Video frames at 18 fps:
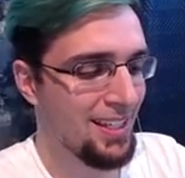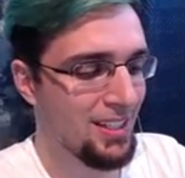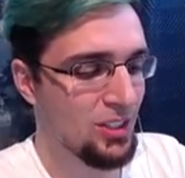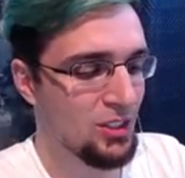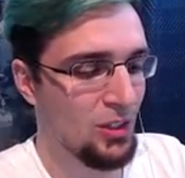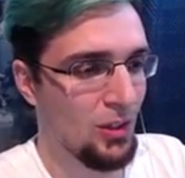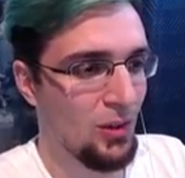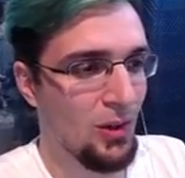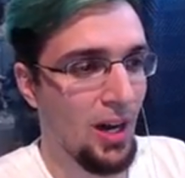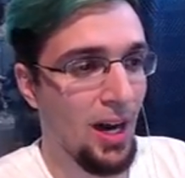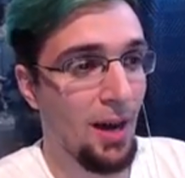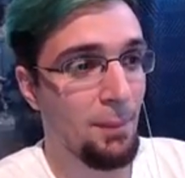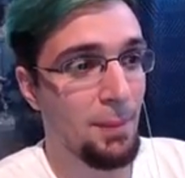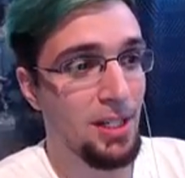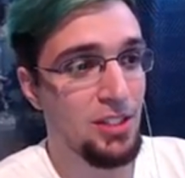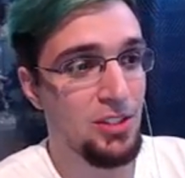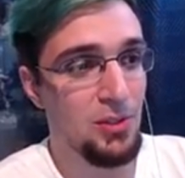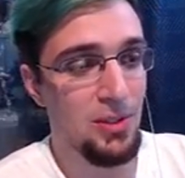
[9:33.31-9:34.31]
So I'm
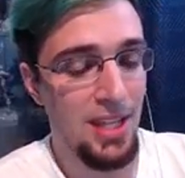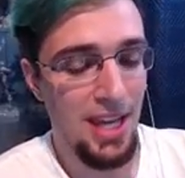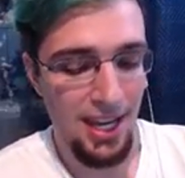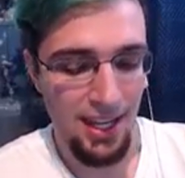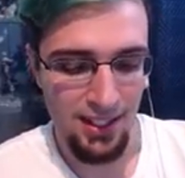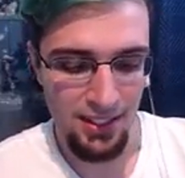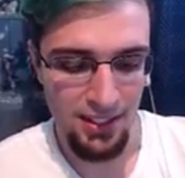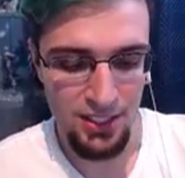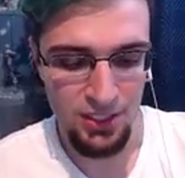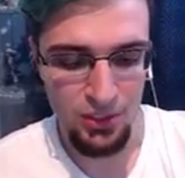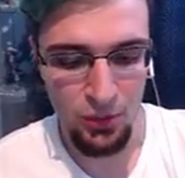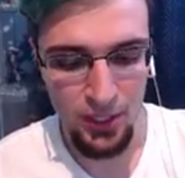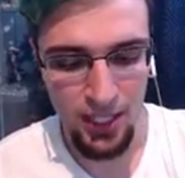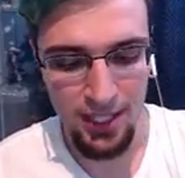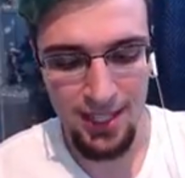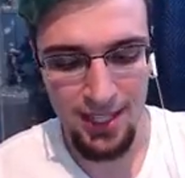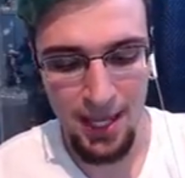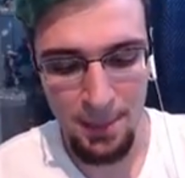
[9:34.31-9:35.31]
going to do that. Let's go
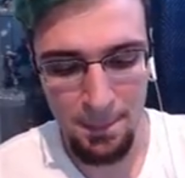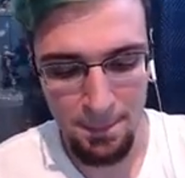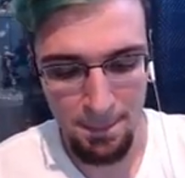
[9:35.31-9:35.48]
get that.